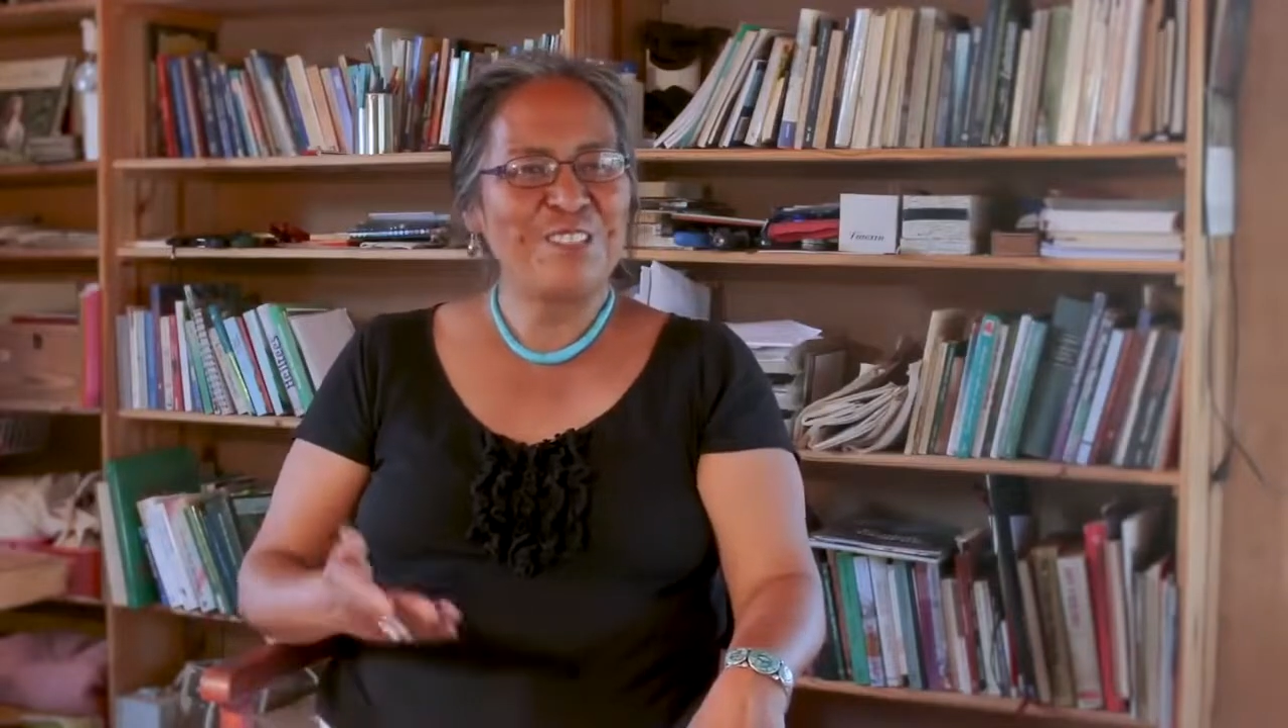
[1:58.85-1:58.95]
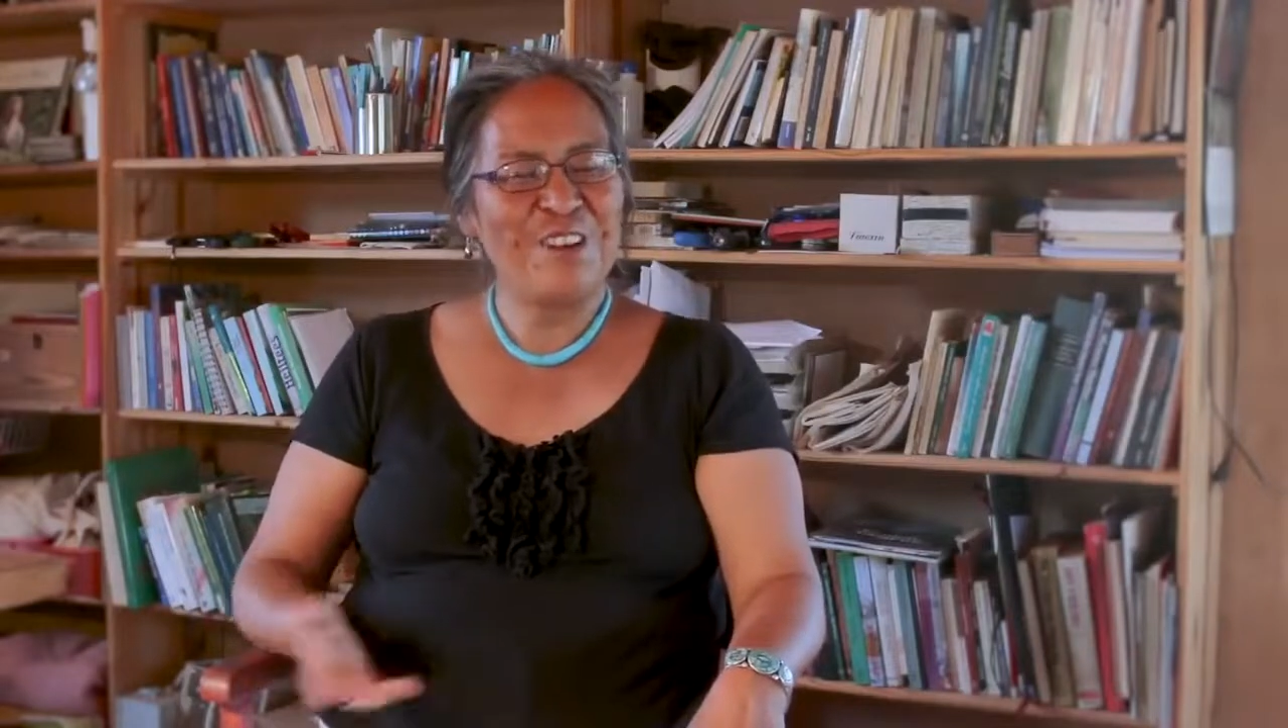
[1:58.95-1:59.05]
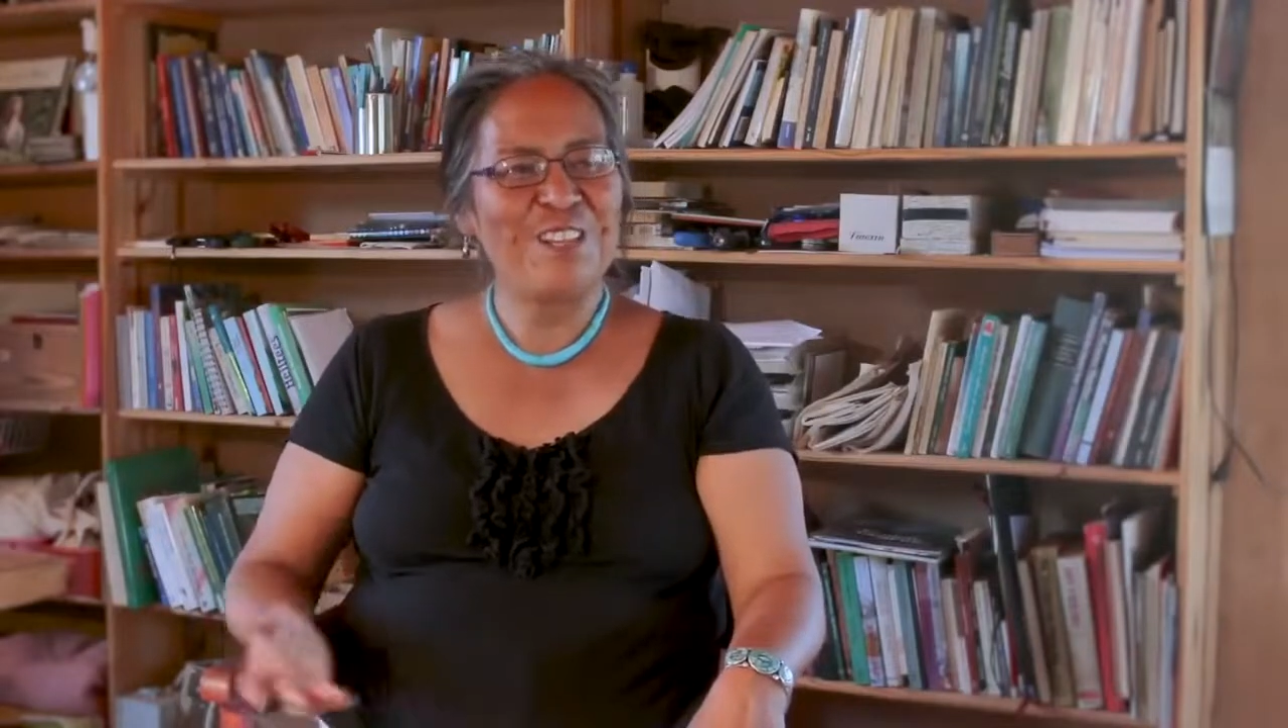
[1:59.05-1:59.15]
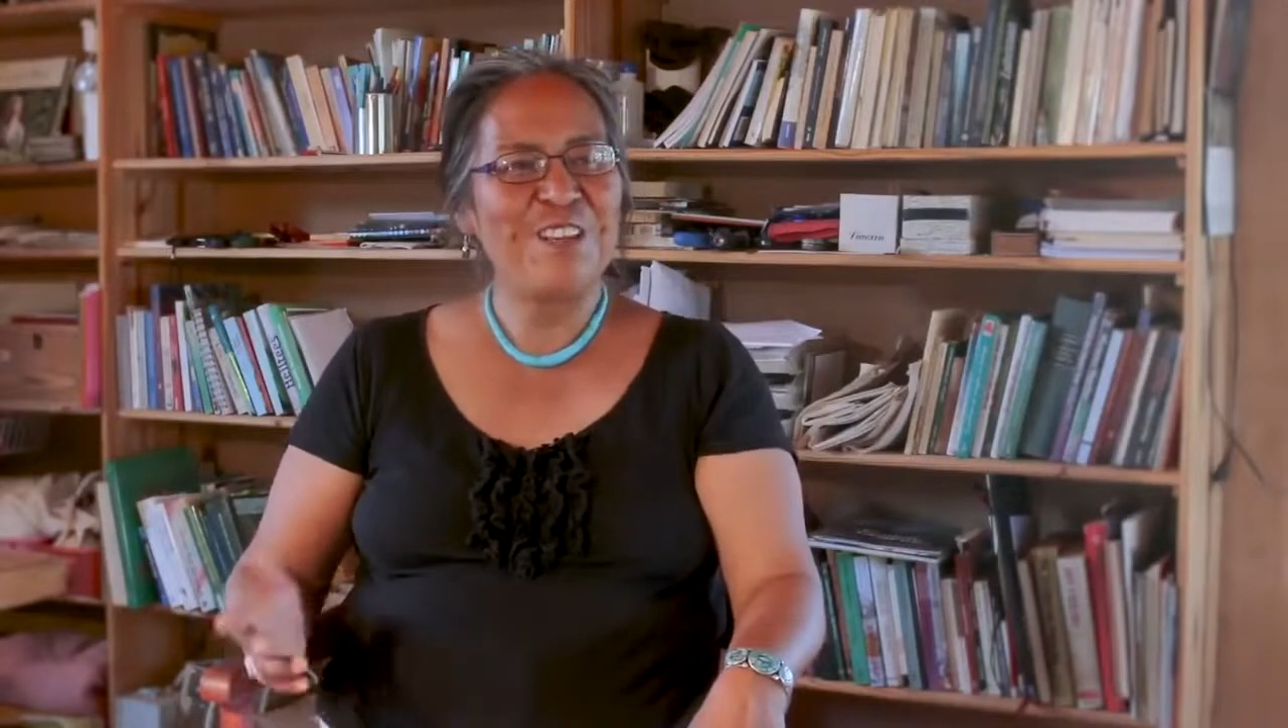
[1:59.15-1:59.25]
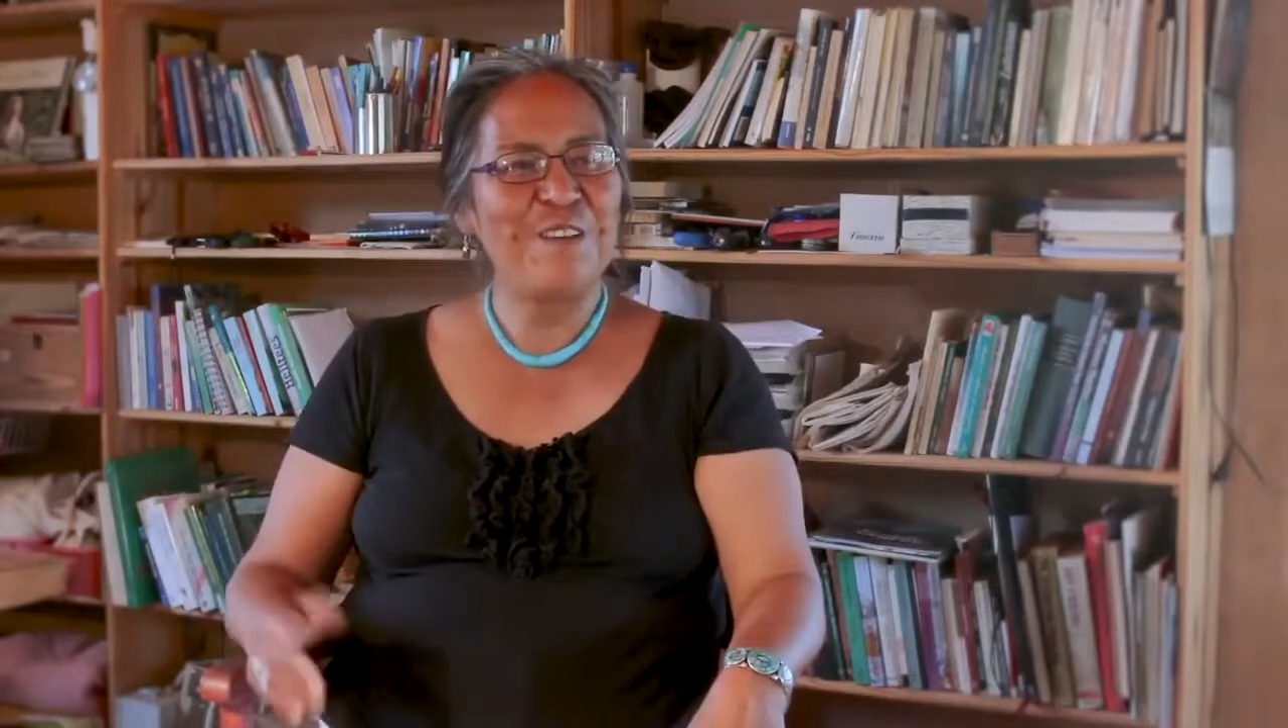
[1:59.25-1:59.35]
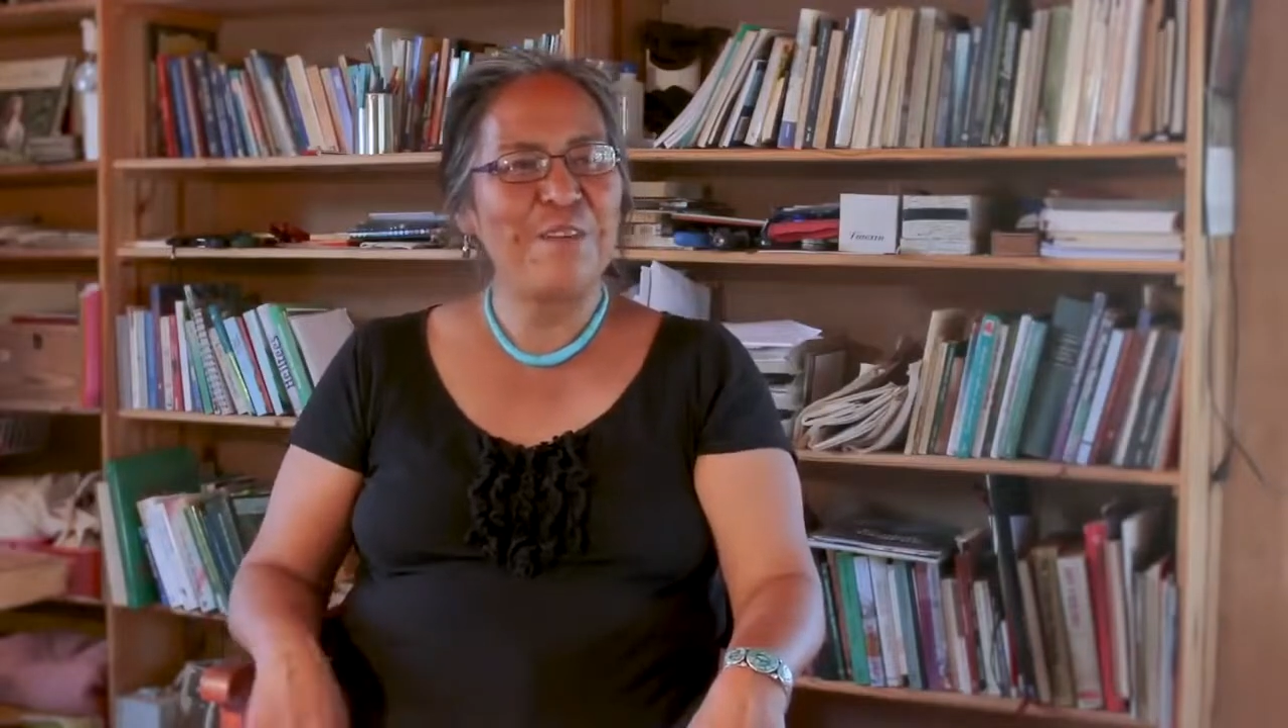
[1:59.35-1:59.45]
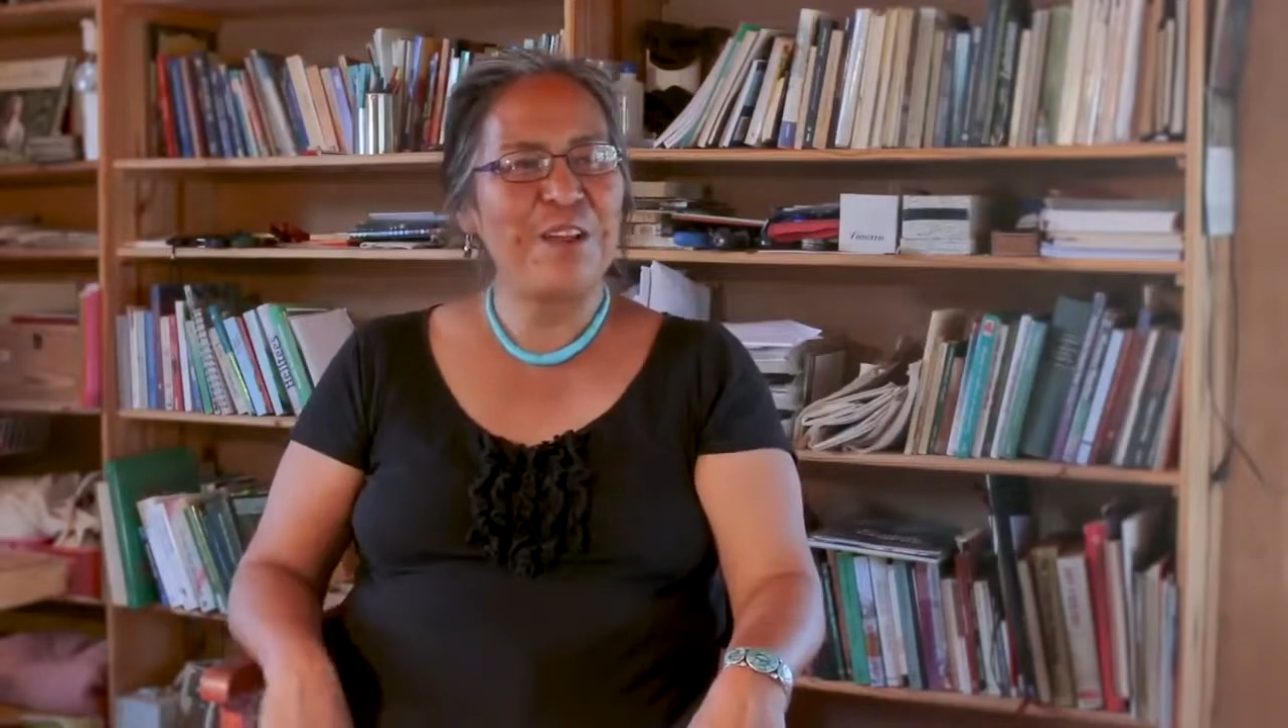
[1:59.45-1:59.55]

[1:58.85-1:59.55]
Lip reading: so I leave and